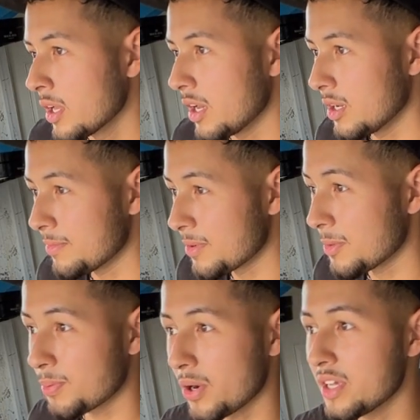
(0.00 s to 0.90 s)
For the
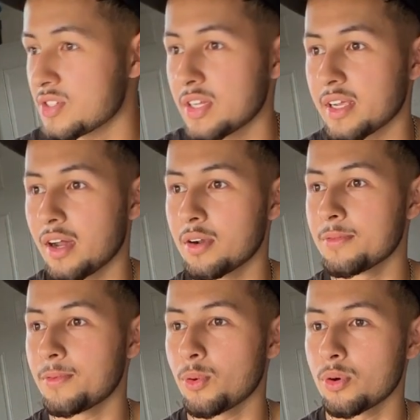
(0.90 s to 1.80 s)
price that I got them
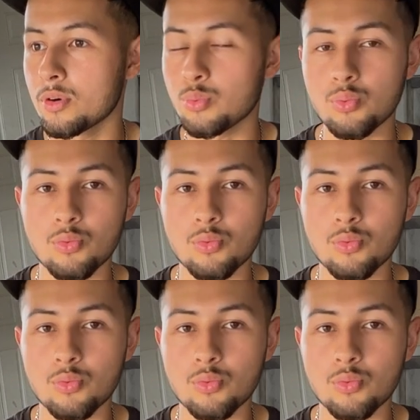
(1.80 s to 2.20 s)
for,